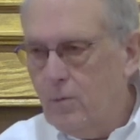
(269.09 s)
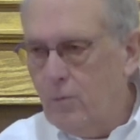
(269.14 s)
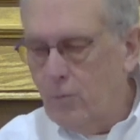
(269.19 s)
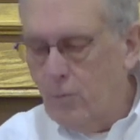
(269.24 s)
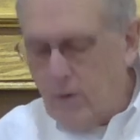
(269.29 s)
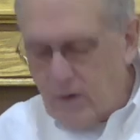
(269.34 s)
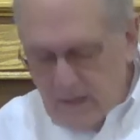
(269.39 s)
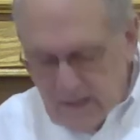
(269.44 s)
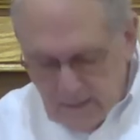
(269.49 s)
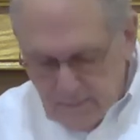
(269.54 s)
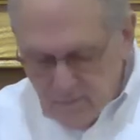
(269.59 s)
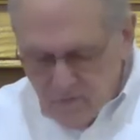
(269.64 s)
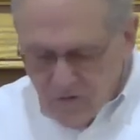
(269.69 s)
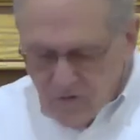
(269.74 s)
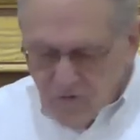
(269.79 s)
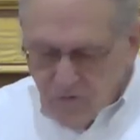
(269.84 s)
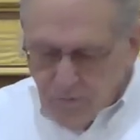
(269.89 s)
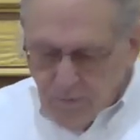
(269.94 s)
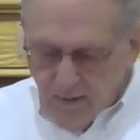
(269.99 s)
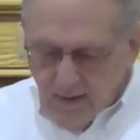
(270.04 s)

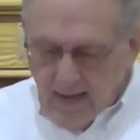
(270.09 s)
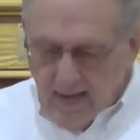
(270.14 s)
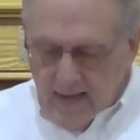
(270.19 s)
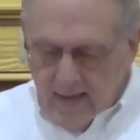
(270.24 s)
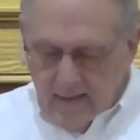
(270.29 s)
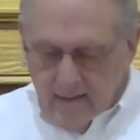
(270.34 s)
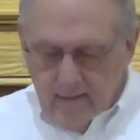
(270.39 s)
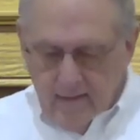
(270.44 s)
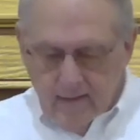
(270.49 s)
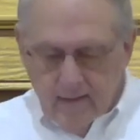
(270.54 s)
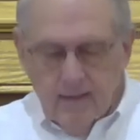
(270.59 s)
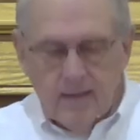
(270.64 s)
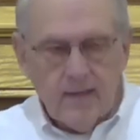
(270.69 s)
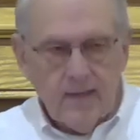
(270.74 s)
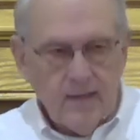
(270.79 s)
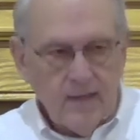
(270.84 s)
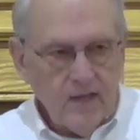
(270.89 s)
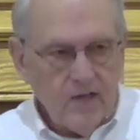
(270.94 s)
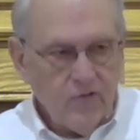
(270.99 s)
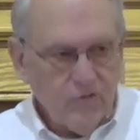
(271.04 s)
Redemption's plan
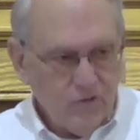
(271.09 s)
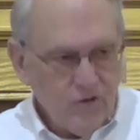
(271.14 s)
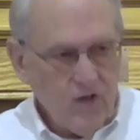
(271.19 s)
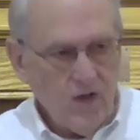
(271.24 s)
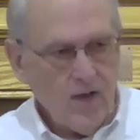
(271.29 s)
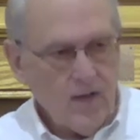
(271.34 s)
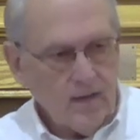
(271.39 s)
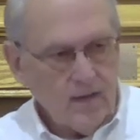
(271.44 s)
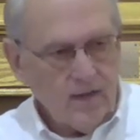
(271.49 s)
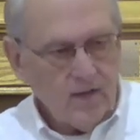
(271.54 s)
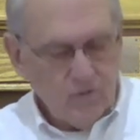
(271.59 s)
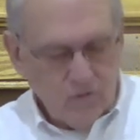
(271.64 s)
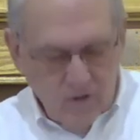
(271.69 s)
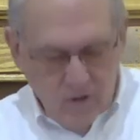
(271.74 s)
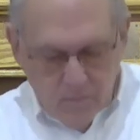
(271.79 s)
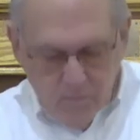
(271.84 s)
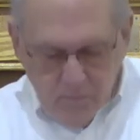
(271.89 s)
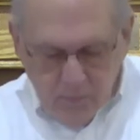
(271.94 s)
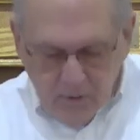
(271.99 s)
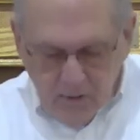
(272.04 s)
is done, it's
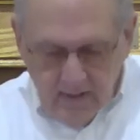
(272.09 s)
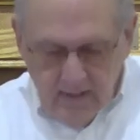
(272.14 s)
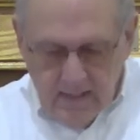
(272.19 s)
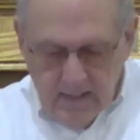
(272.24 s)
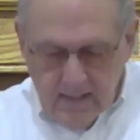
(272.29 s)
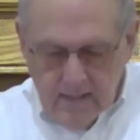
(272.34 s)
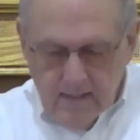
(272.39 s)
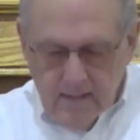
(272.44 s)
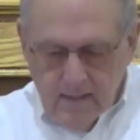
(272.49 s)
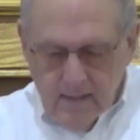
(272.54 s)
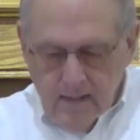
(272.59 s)
complete.